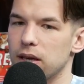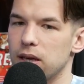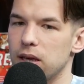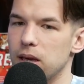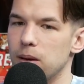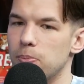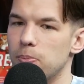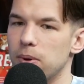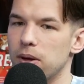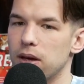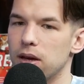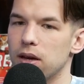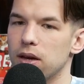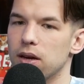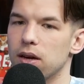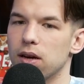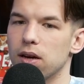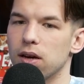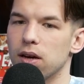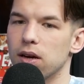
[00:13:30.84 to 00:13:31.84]
keeping
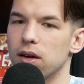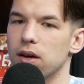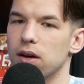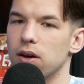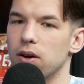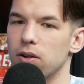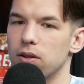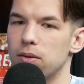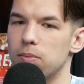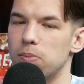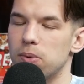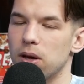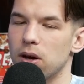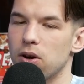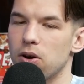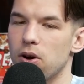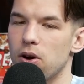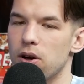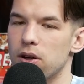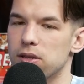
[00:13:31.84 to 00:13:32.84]

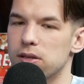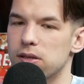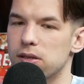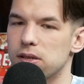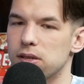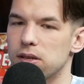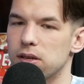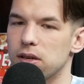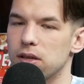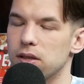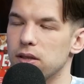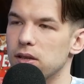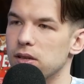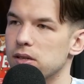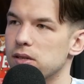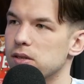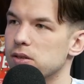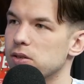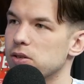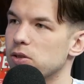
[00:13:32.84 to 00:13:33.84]
Olympiacos in
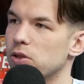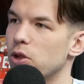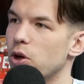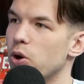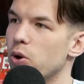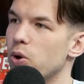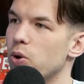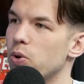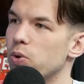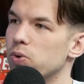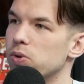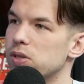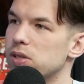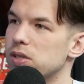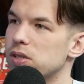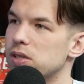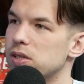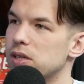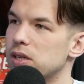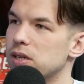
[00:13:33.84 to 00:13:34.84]
this low
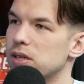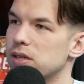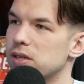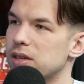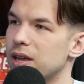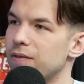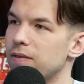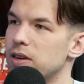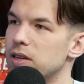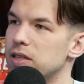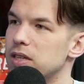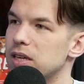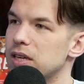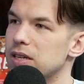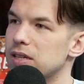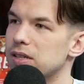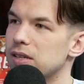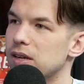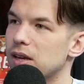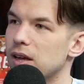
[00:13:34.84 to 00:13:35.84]

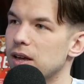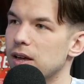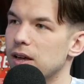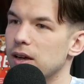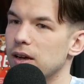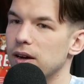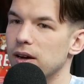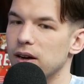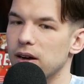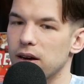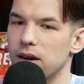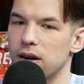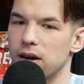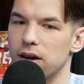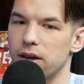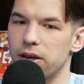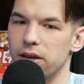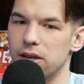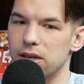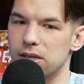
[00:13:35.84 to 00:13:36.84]
70s
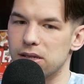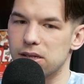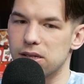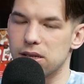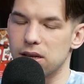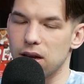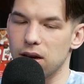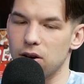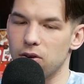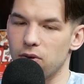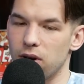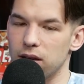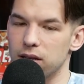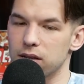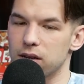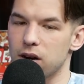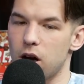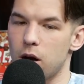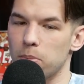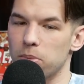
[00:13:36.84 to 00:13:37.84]
is a great
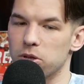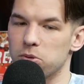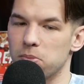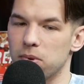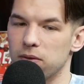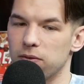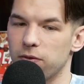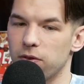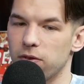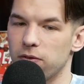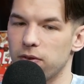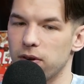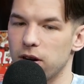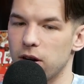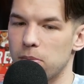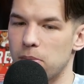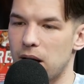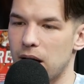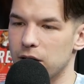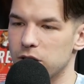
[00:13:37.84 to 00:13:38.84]
accomplishment for
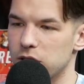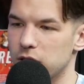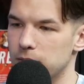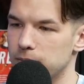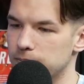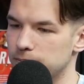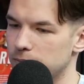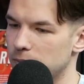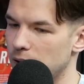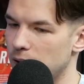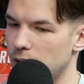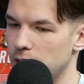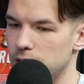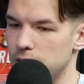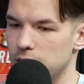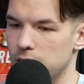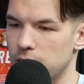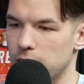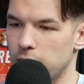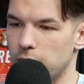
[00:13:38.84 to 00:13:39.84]
Fenerbahce,
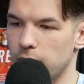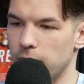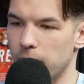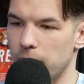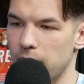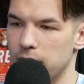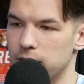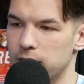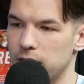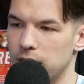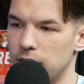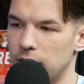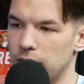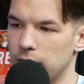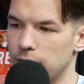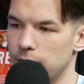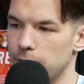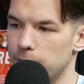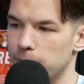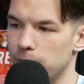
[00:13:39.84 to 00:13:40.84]
and I think
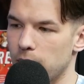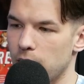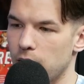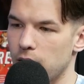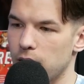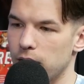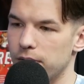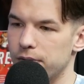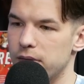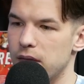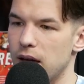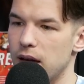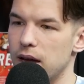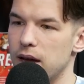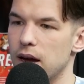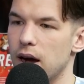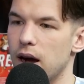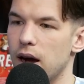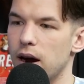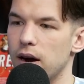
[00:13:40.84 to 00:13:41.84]

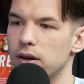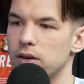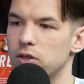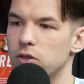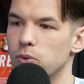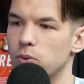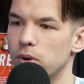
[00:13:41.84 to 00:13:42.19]
they are